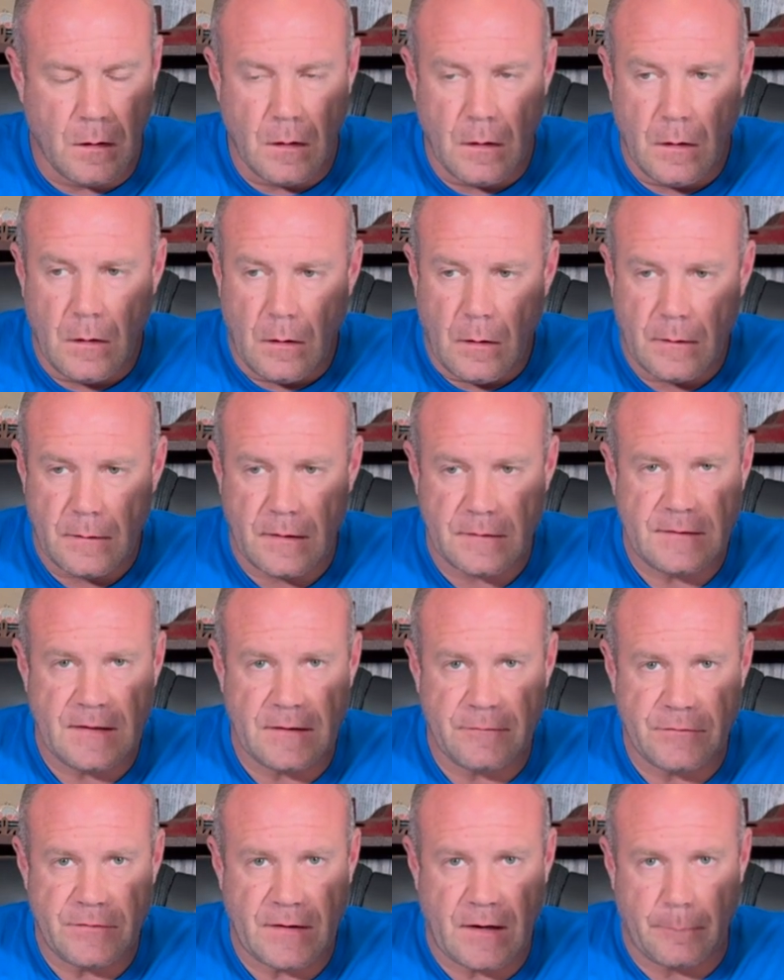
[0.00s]
1/10 of a second
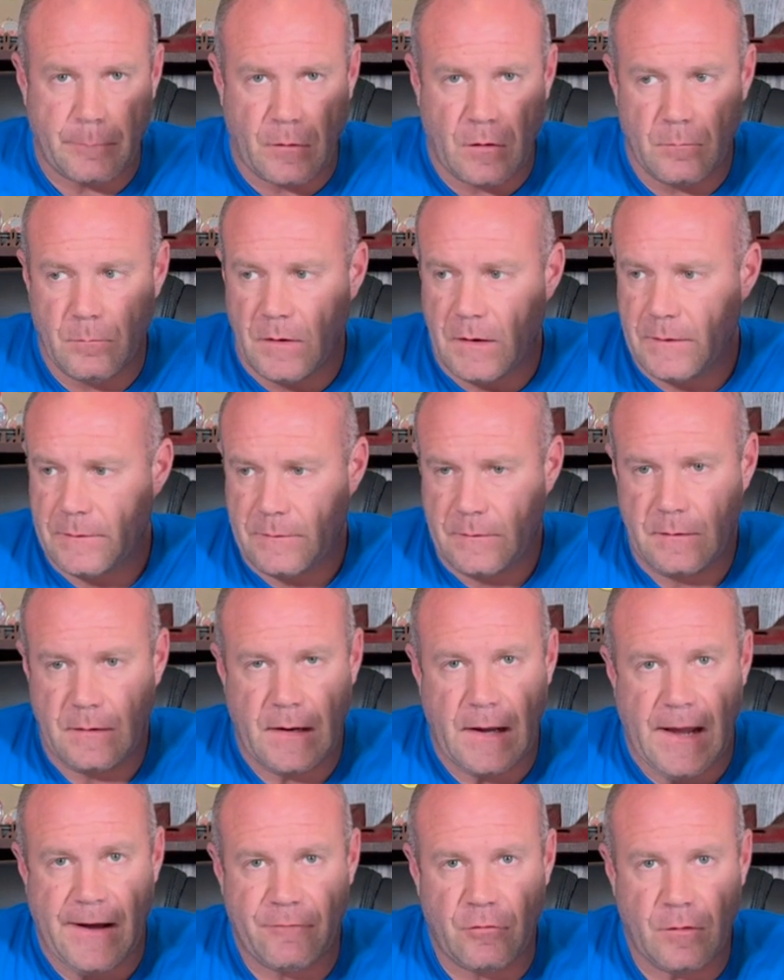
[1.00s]
per month,
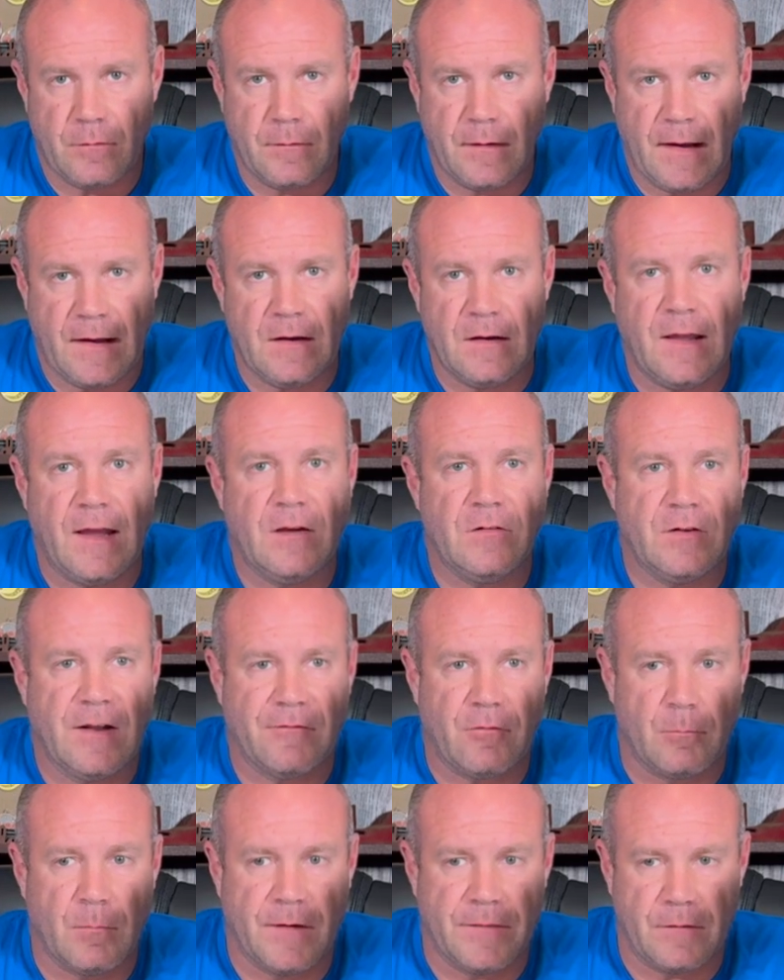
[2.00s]
each and every month they're
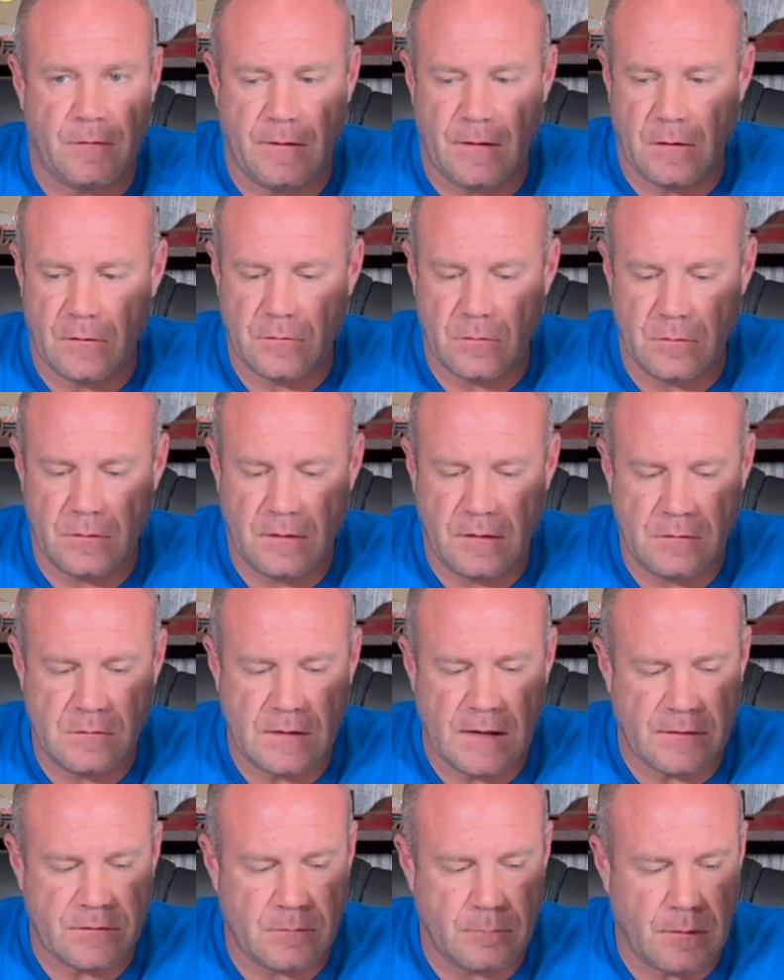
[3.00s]
there. So you got some
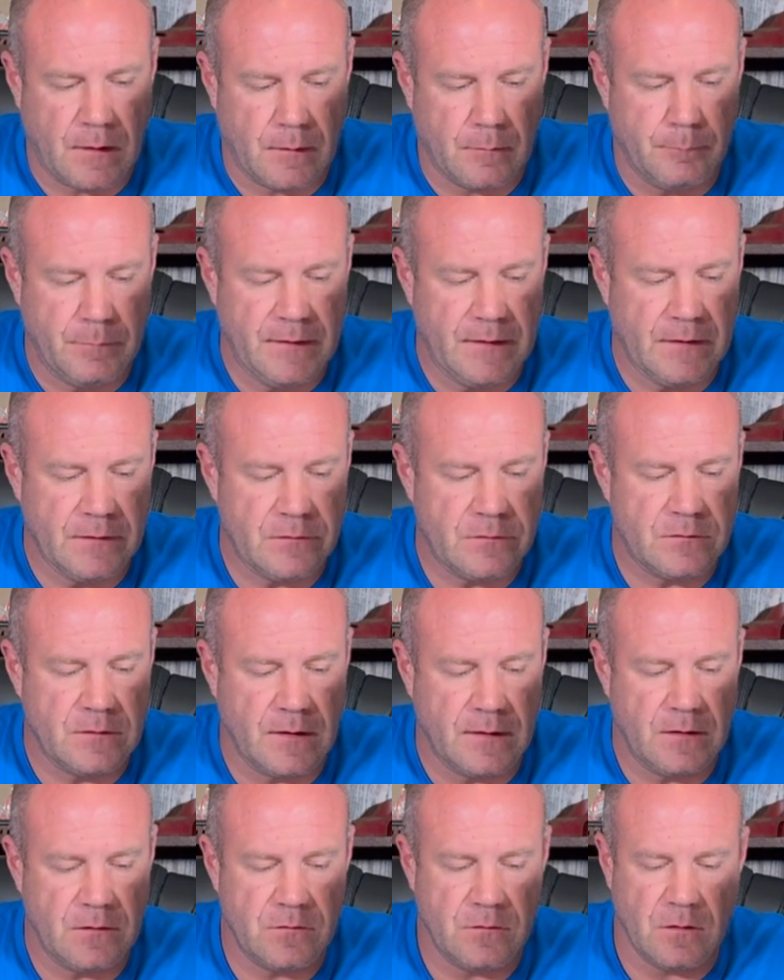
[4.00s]
like BS studies,
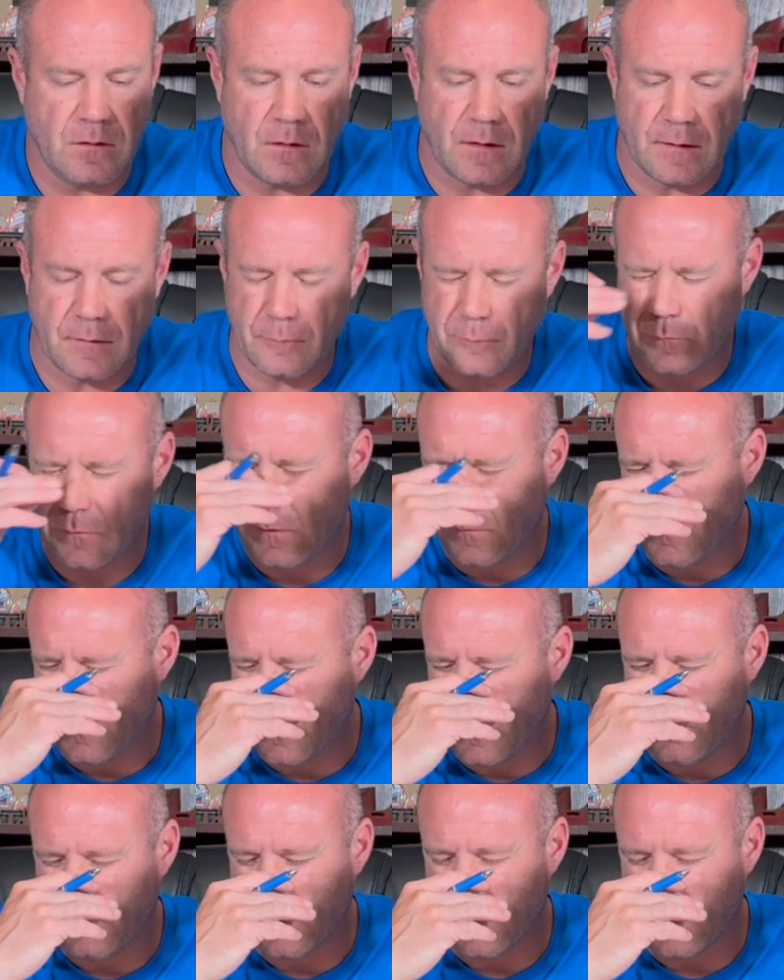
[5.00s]
like I'm going to go over,